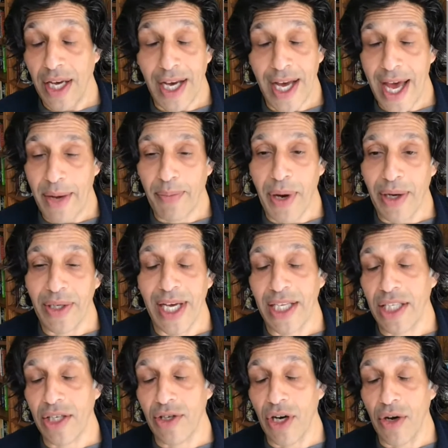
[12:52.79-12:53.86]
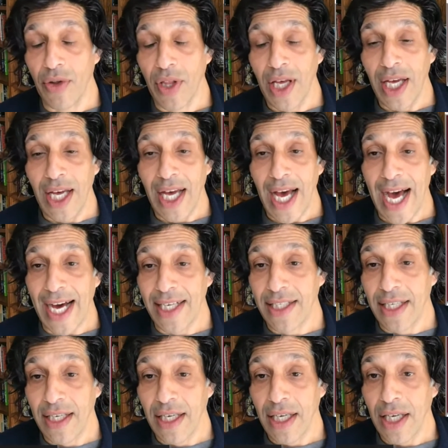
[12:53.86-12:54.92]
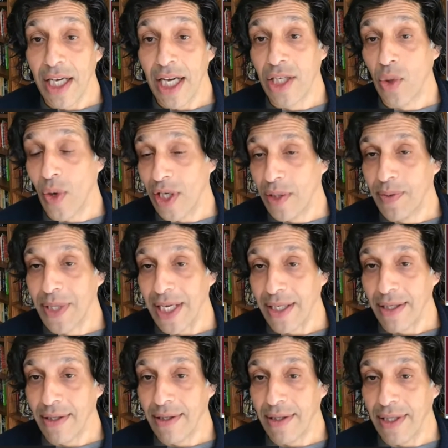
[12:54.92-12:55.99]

£8.80 growth at a 20%